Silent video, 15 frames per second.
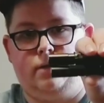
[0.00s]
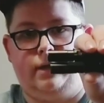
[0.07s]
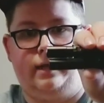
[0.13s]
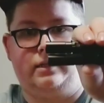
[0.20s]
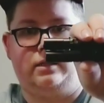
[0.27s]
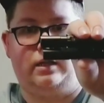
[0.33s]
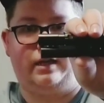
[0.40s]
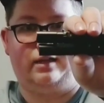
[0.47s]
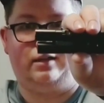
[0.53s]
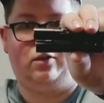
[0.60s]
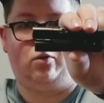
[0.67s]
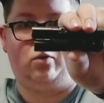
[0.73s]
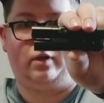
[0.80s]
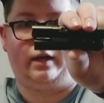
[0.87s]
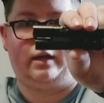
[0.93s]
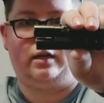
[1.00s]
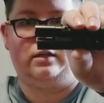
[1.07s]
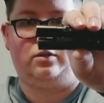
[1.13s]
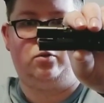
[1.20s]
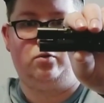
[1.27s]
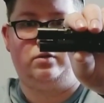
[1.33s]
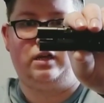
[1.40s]
It's like a little, like
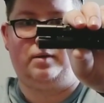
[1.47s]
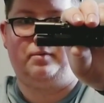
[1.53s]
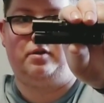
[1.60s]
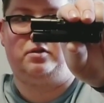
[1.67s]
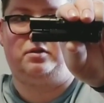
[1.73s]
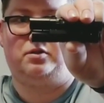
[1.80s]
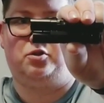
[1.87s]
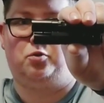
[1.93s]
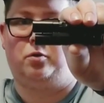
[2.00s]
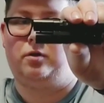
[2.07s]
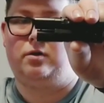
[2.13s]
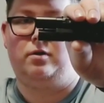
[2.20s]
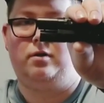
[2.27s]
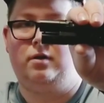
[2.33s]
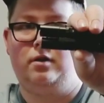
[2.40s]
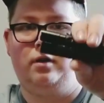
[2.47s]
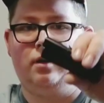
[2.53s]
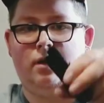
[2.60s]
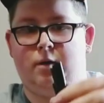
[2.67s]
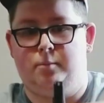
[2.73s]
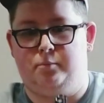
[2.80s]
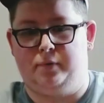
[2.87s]
2 centimeters shorter,
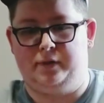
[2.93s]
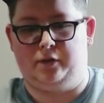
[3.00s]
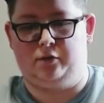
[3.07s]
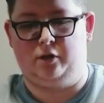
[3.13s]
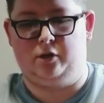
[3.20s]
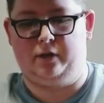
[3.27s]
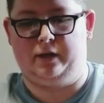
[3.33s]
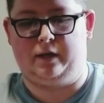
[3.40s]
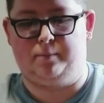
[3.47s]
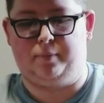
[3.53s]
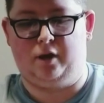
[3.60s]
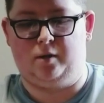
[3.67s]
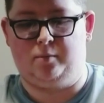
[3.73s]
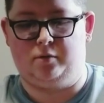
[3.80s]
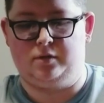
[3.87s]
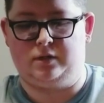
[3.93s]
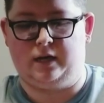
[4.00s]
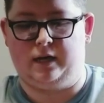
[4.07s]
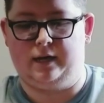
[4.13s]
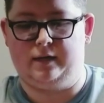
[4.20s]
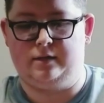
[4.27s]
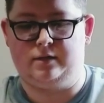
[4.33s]
but they're literally comparable in
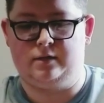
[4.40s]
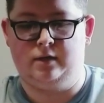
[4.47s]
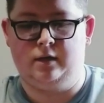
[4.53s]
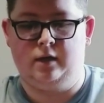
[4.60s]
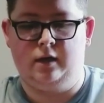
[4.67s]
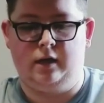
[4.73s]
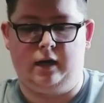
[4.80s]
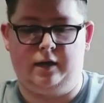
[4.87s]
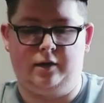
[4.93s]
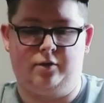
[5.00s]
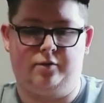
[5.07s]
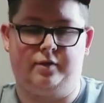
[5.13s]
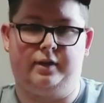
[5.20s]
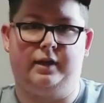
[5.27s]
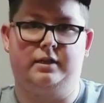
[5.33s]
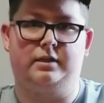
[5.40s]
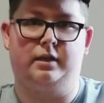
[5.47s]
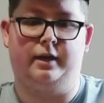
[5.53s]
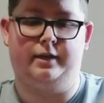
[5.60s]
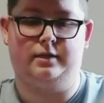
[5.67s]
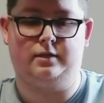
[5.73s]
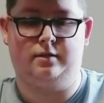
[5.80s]
size. Another thing that's
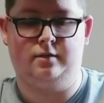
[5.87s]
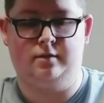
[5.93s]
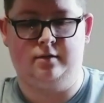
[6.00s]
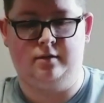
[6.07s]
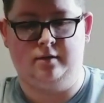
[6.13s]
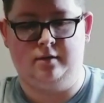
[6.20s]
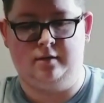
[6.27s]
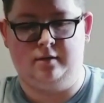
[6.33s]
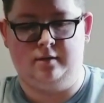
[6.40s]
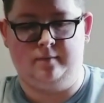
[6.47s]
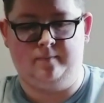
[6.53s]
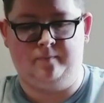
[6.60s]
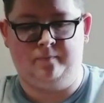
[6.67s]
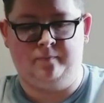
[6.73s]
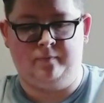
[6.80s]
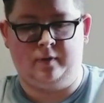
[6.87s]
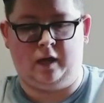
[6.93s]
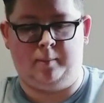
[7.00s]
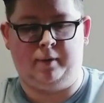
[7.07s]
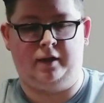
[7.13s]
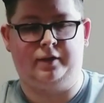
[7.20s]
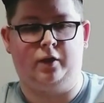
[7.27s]
nice
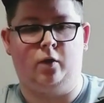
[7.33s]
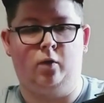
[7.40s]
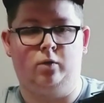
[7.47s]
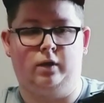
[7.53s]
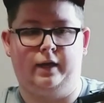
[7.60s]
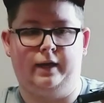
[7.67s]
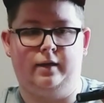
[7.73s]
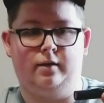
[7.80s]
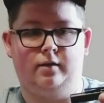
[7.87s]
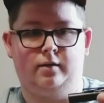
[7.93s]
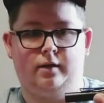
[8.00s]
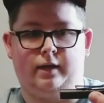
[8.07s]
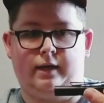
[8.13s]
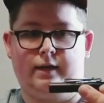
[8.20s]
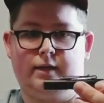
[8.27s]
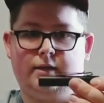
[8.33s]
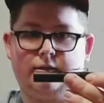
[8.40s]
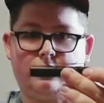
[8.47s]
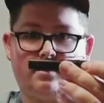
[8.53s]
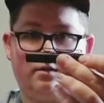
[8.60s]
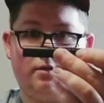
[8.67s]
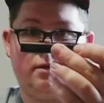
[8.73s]
about the OLIGHT
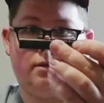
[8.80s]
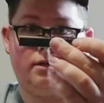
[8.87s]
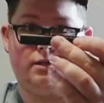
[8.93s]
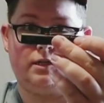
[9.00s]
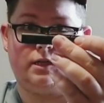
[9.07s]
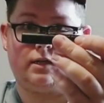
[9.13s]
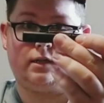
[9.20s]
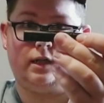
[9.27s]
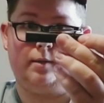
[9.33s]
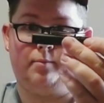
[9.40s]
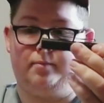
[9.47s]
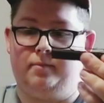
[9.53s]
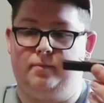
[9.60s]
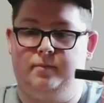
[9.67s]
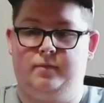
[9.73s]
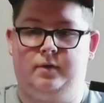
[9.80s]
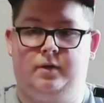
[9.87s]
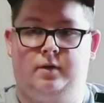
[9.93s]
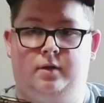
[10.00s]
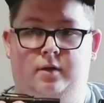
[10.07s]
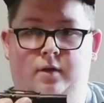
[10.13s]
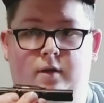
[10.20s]
is, you see the clip?
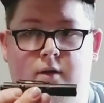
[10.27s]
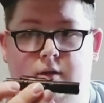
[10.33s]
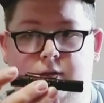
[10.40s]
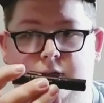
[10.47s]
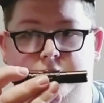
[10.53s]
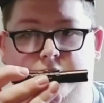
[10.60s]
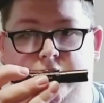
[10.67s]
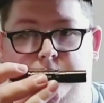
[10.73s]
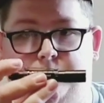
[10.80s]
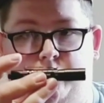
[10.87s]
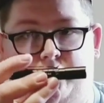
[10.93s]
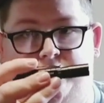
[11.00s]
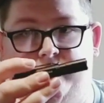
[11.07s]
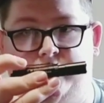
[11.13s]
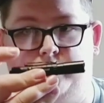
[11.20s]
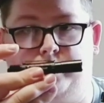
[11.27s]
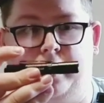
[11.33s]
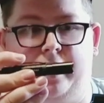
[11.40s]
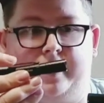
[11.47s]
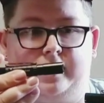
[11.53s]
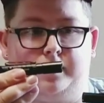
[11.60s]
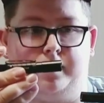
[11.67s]
This clip will fit in your
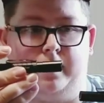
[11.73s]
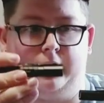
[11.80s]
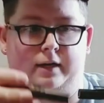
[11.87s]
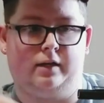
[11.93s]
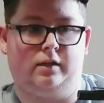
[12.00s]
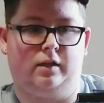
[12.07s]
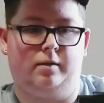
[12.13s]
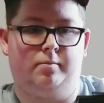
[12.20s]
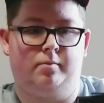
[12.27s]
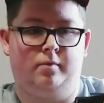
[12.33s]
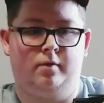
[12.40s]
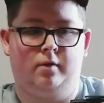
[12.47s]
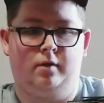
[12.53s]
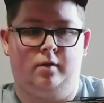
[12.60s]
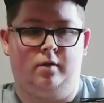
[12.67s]
pocket, the pocket clip.